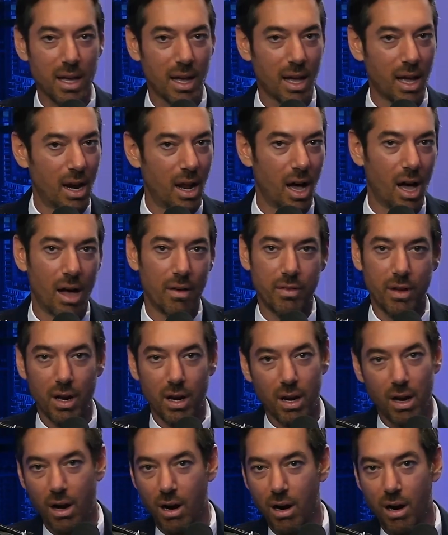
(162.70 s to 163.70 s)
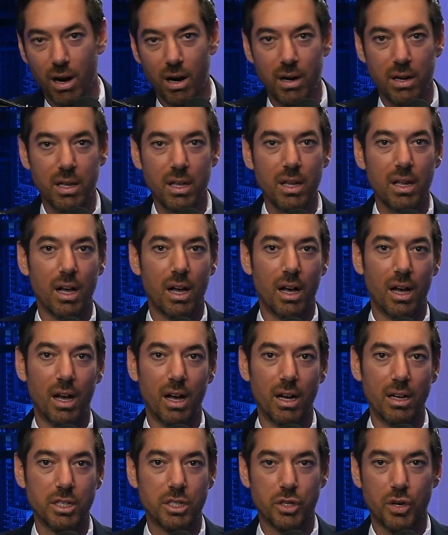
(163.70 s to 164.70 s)
kind of avant-garde
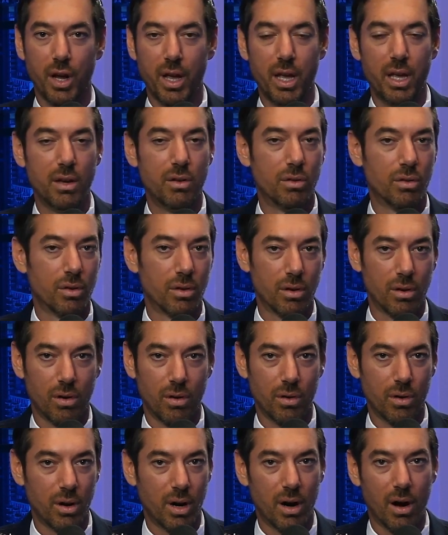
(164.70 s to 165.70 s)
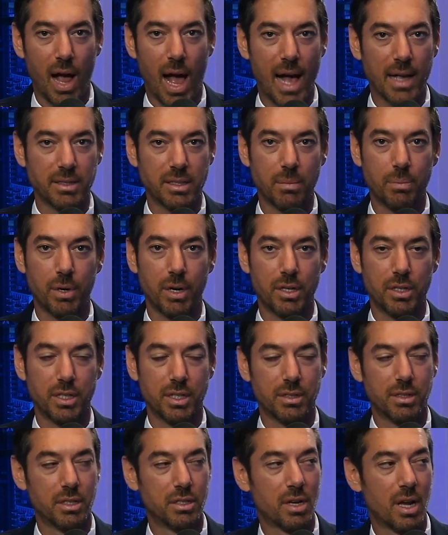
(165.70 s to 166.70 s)
uh, trade or, or or asset
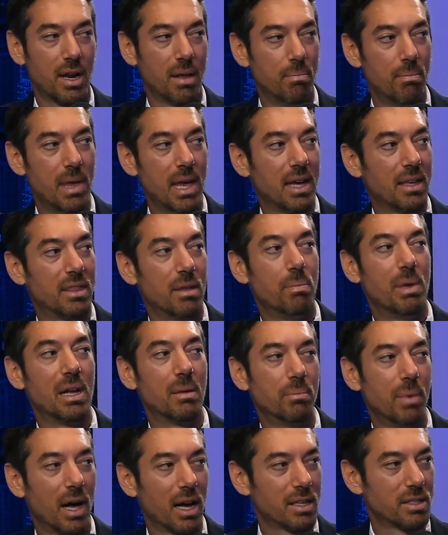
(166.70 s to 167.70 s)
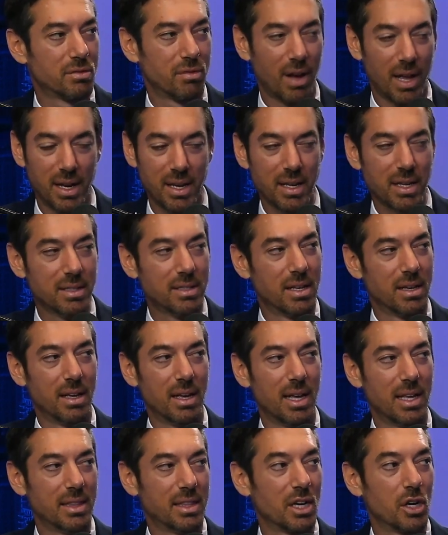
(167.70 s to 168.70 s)
purchase to try to make the big bucks, right? To
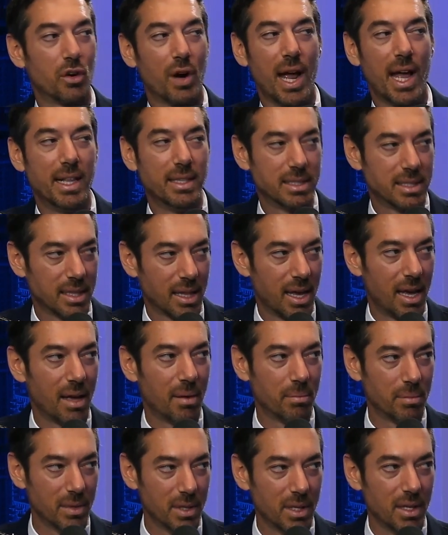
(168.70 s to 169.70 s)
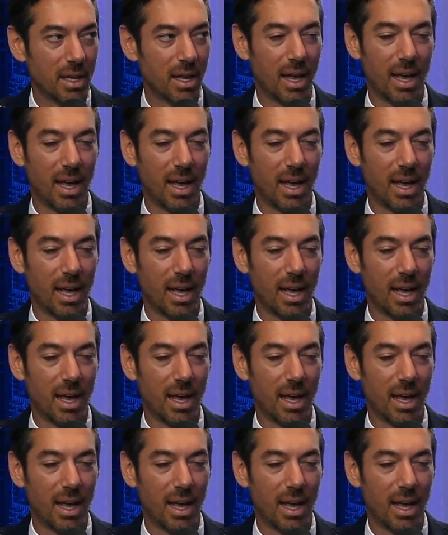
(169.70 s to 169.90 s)
hit the grand slam. Yeah.